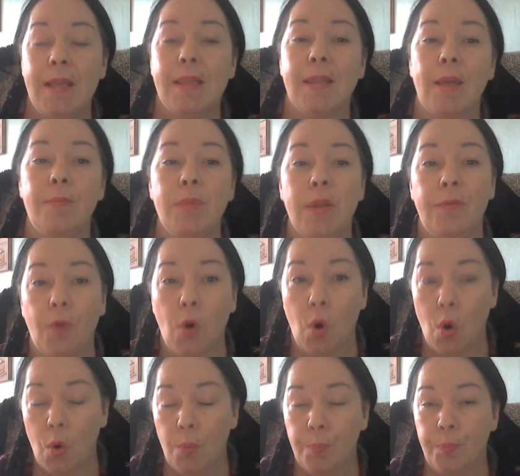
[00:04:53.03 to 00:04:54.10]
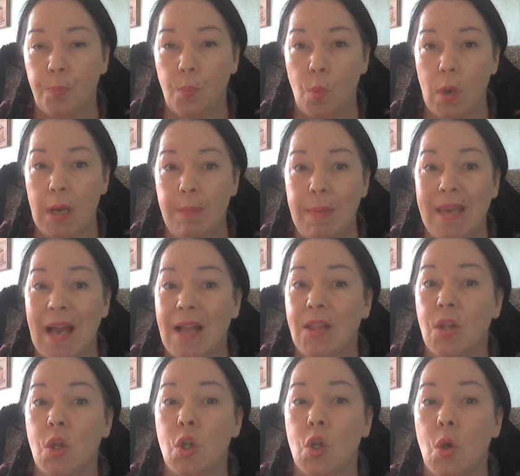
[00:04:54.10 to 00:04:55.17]
seventy-four, when he began
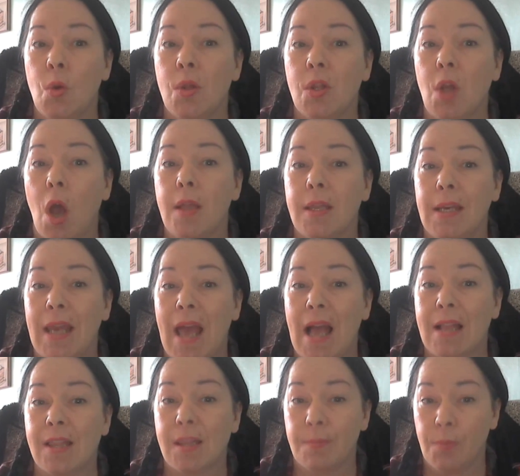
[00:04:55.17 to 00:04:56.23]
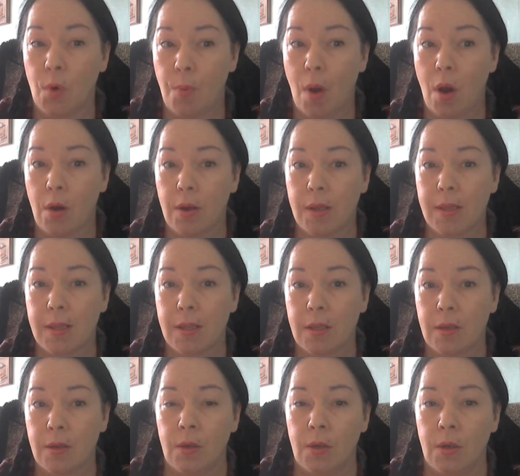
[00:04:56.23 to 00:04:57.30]
to show signs that he had smallpox,
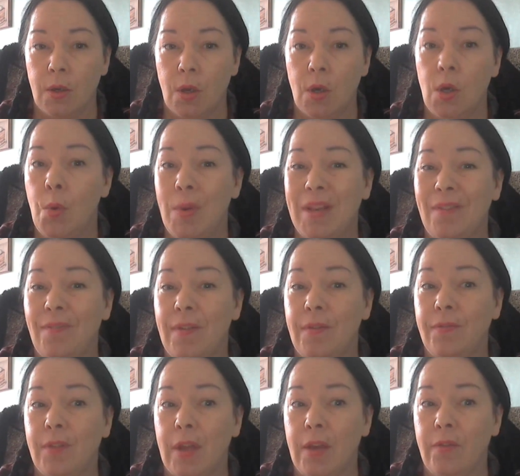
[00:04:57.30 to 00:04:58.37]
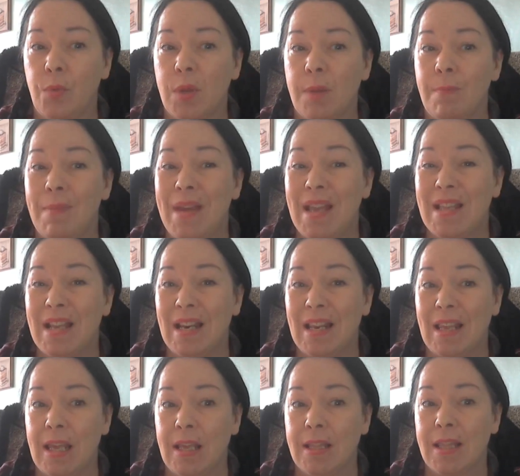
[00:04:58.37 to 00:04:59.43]
Louis the fifteenth was
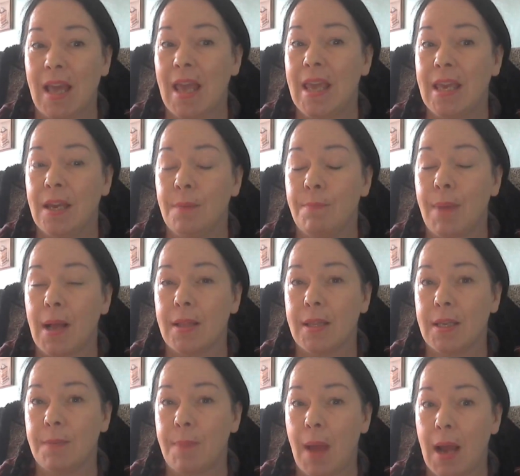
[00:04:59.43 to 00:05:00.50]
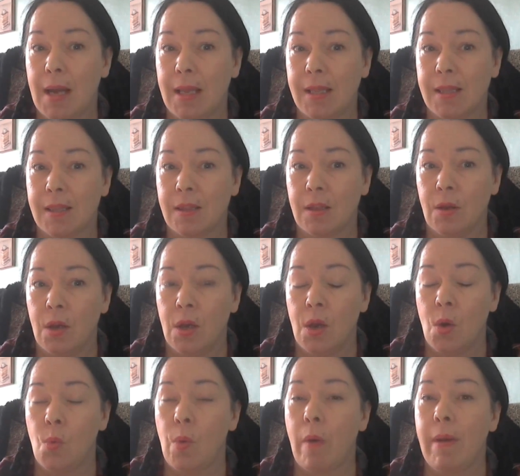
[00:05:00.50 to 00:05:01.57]
immediately taken back to the palace,
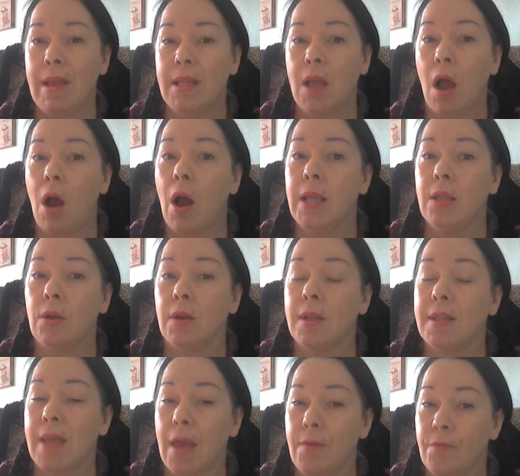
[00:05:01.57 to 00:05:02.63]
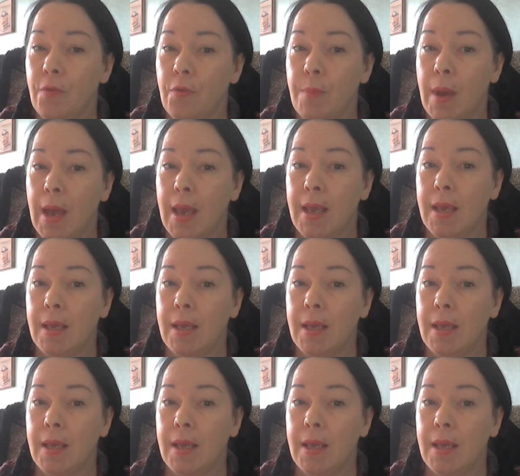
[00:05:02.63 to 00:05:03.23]
where he died on the tenth of May